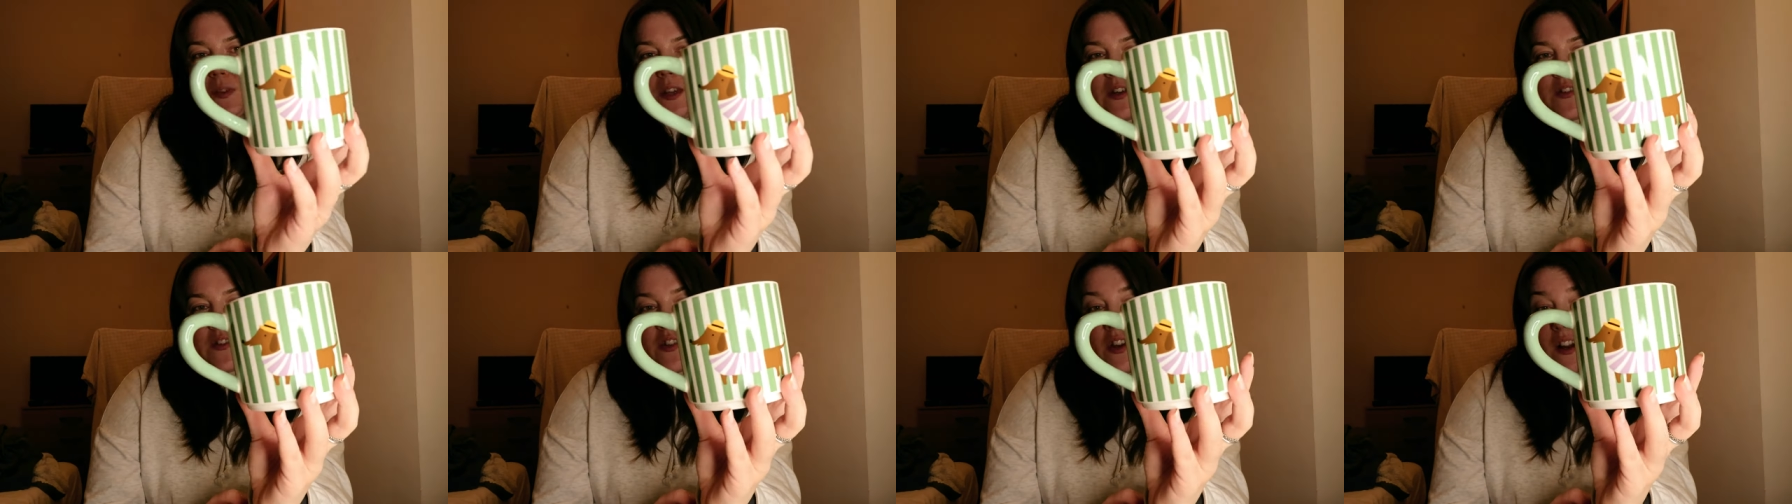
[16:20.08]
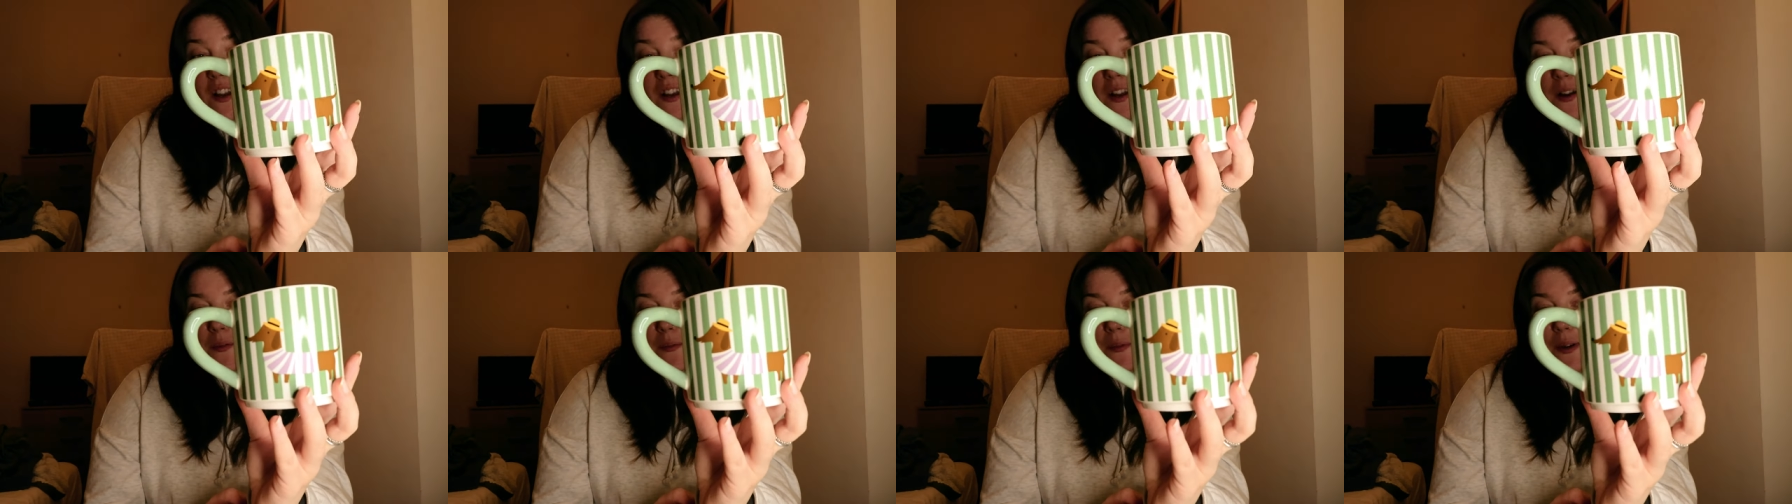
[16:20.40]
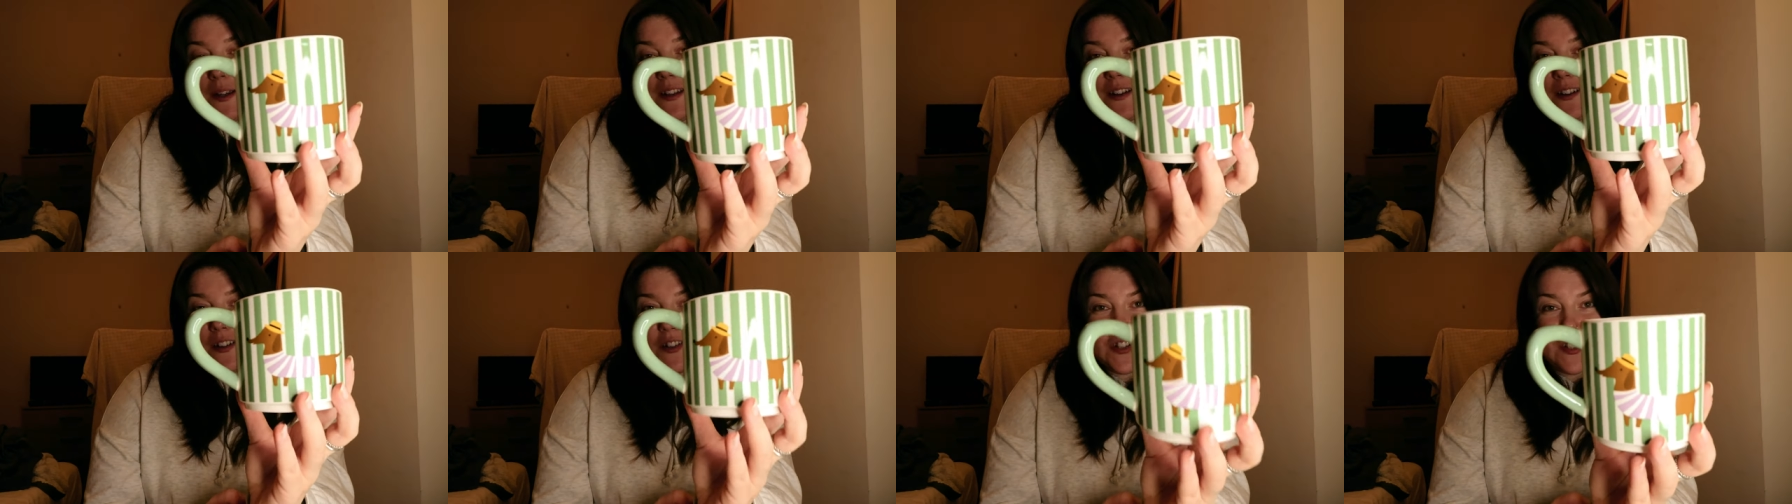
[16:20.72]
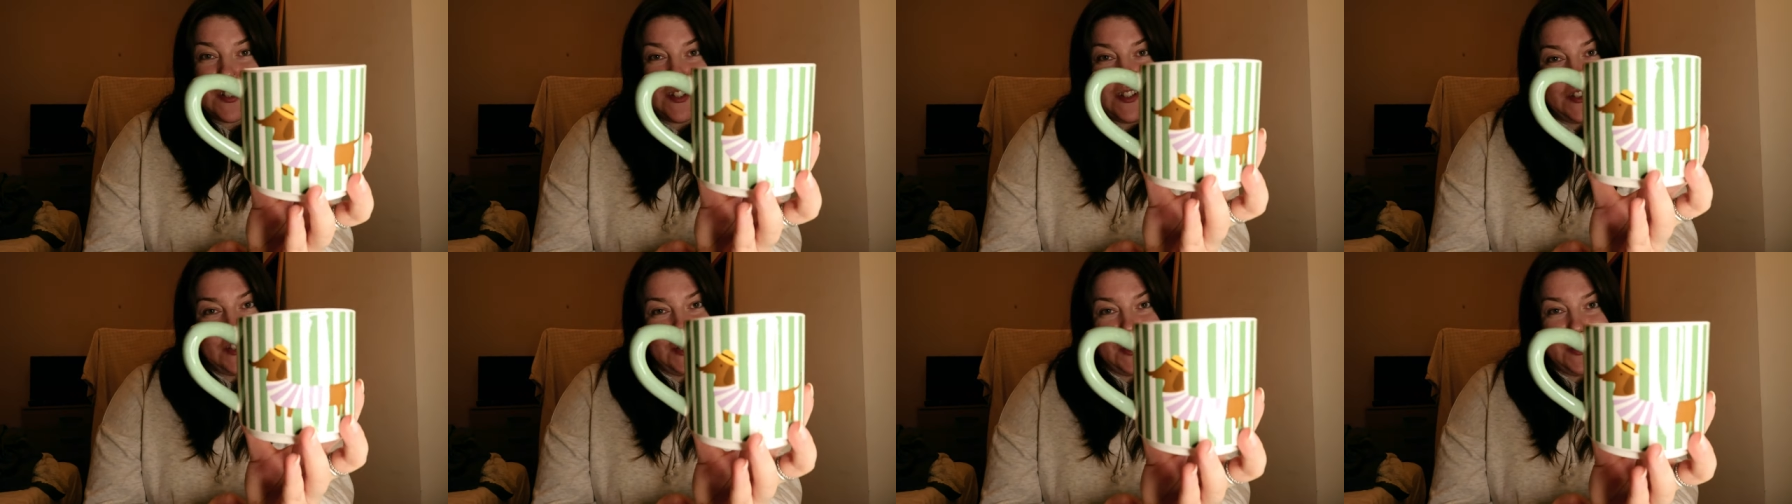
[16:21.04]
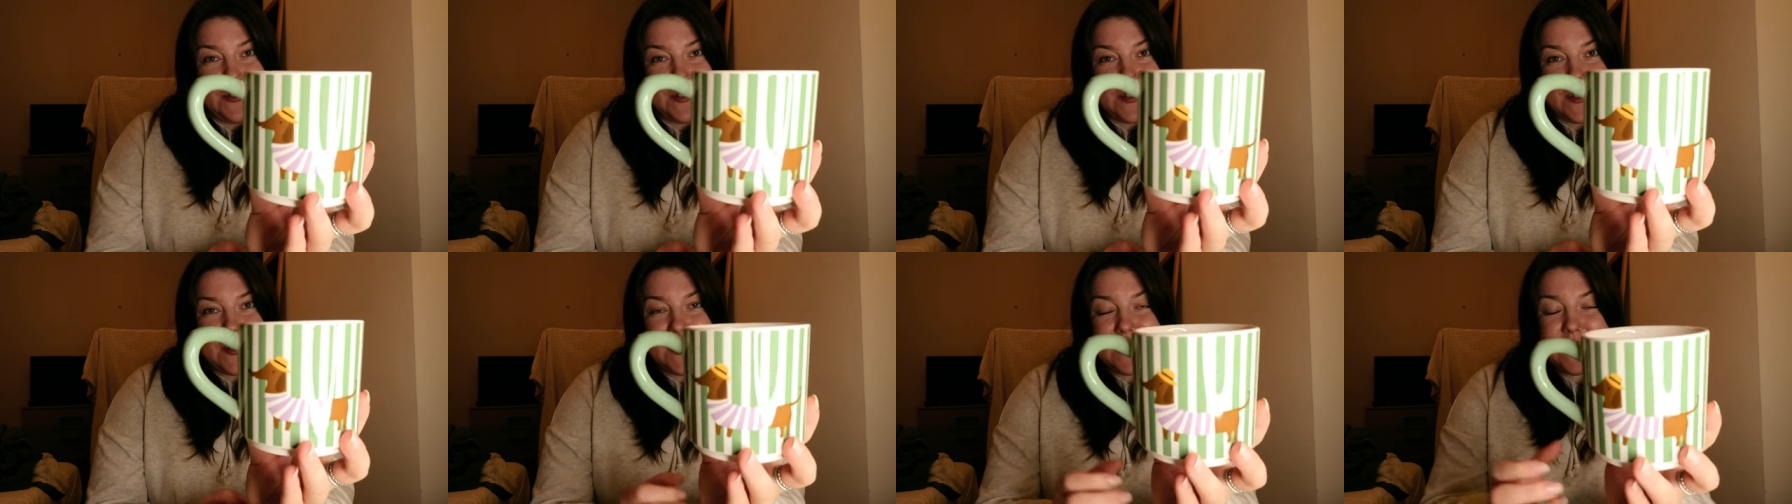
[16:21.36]
So I can't wait actually to
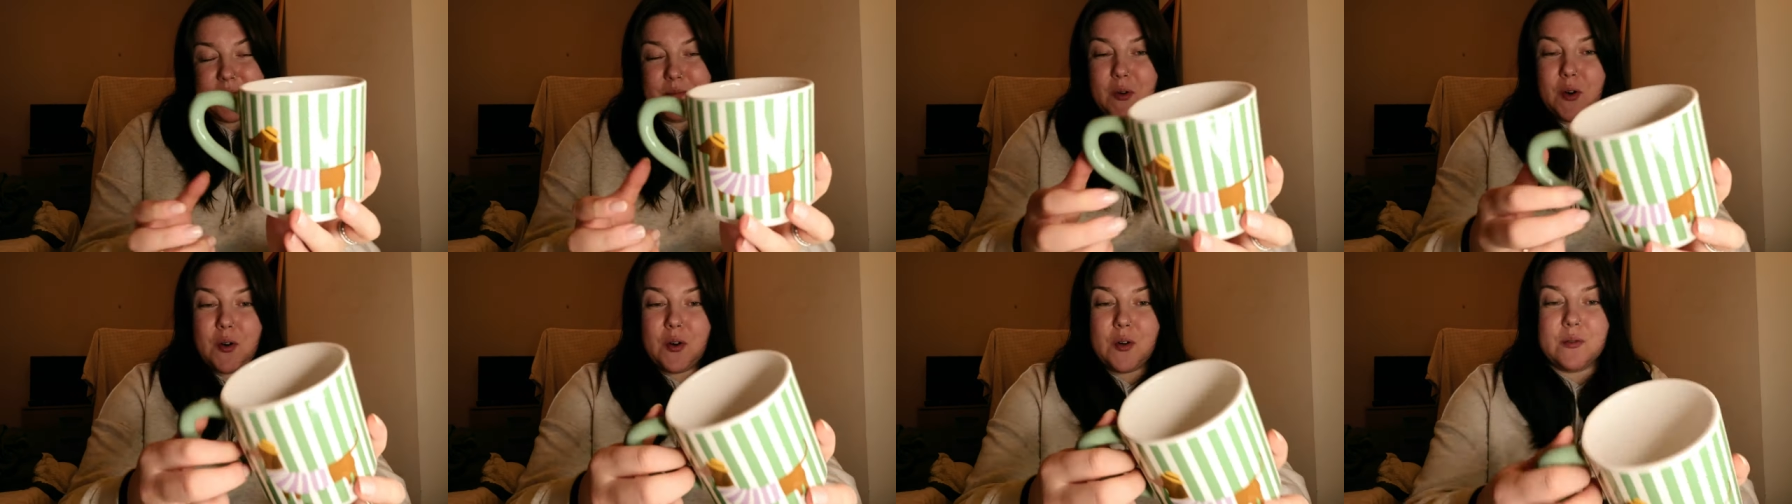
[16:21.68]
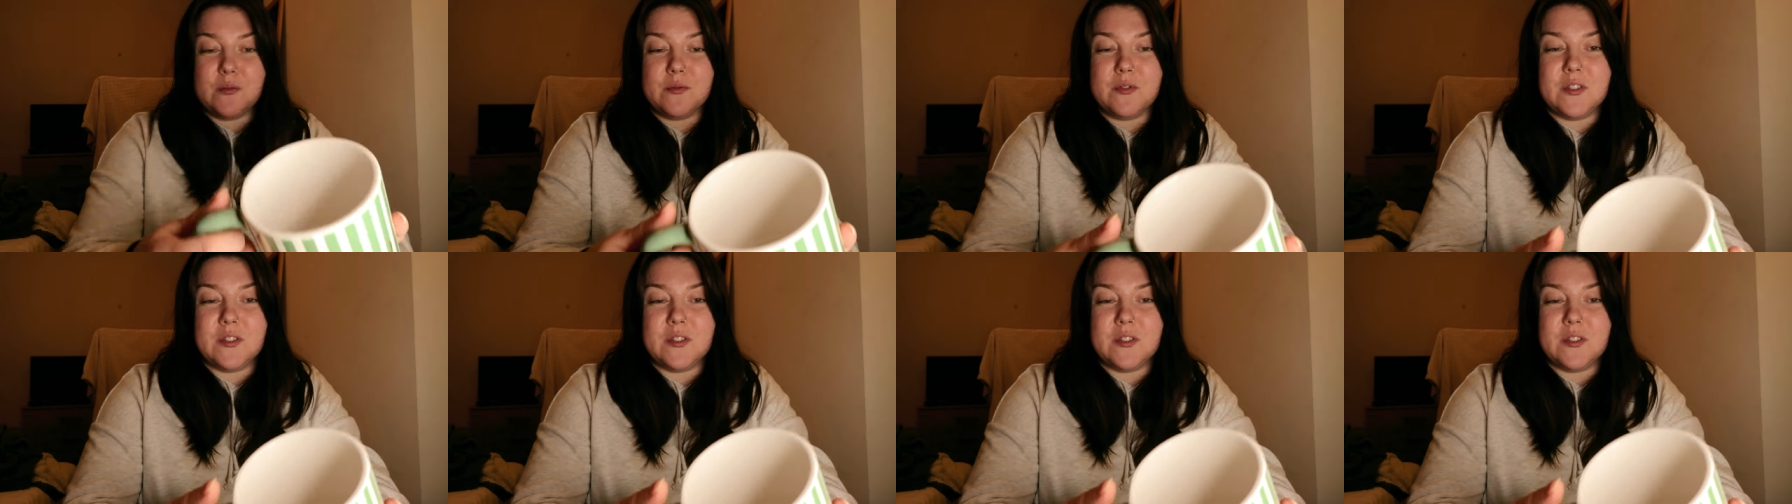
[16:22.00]
use it tomorrow,